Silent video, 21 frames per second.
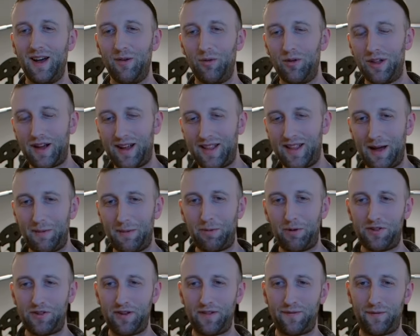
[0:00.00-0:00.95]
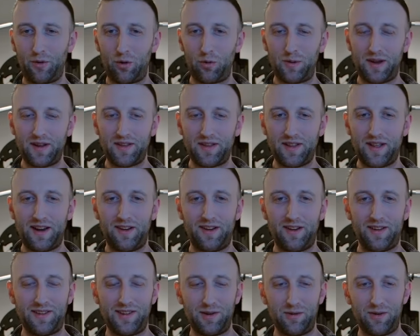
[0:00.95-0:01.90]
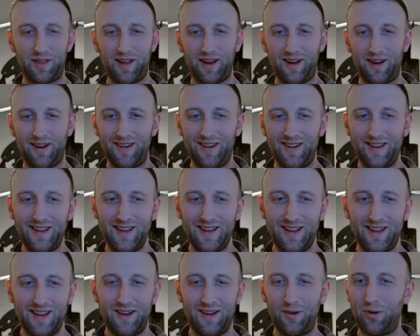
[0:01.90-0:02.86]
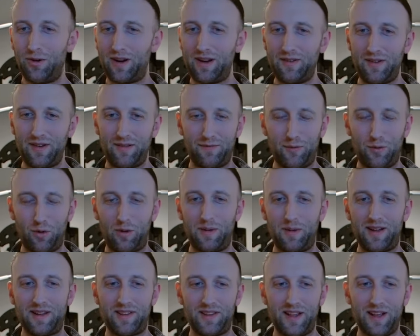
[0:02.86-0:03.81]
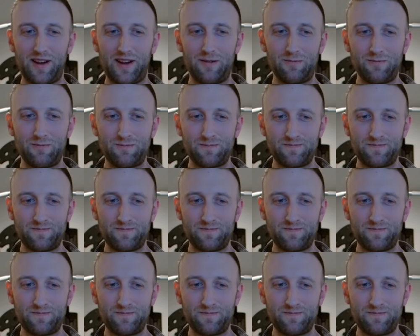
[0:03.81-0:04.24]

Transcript: Look at that person 4 weeks later and see where they are, or even 4 months later.